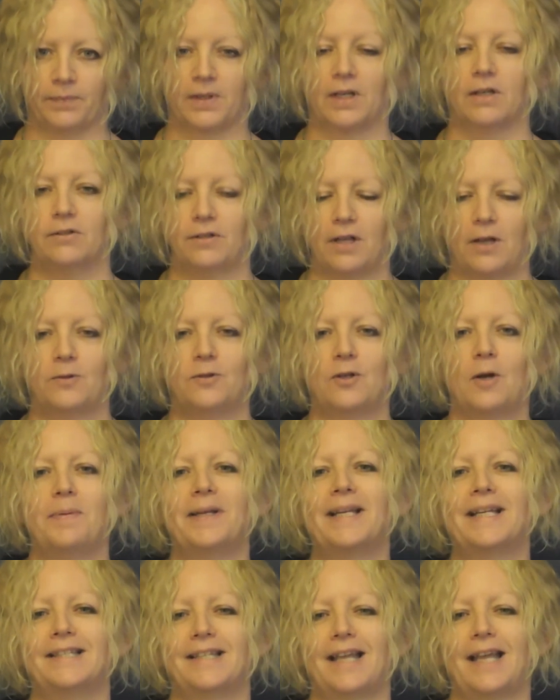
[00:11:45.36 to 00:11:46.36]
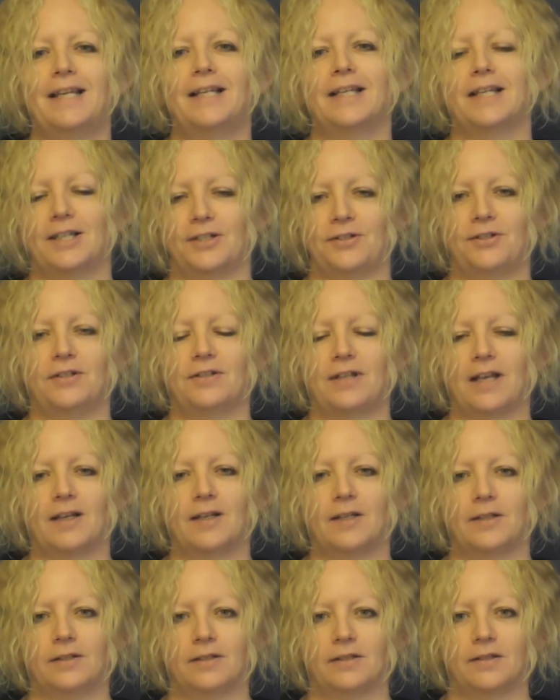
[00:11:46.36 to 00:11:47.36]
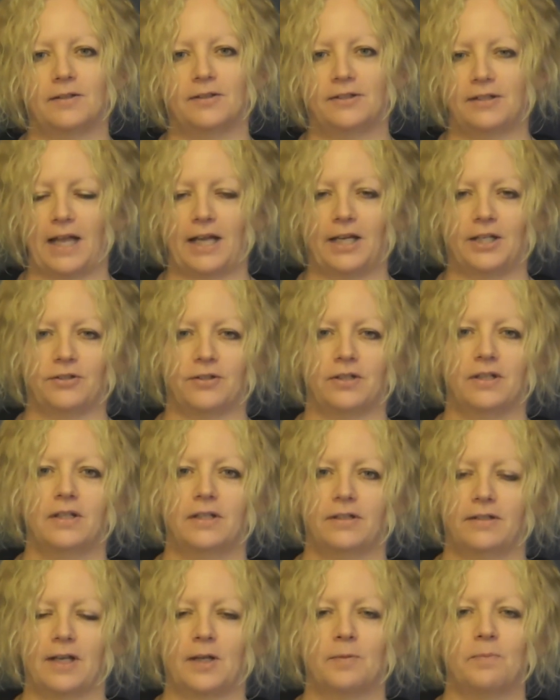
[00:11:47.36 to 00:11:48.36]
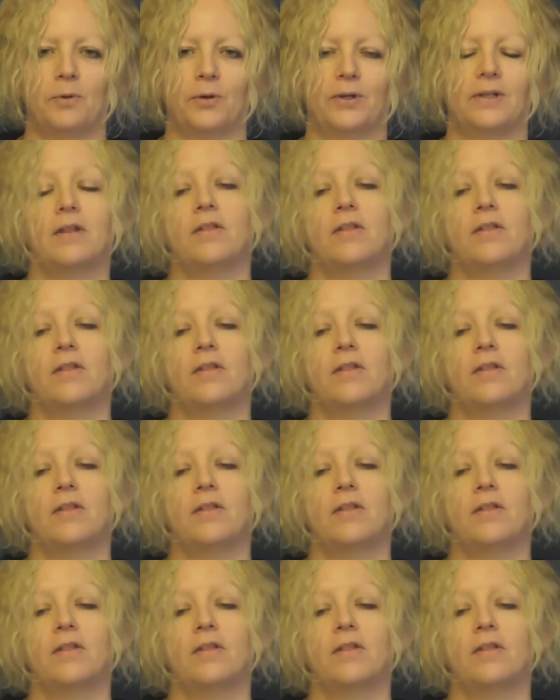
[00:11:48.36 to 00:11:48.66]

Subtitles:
So topping and tailing is your second stage, second point.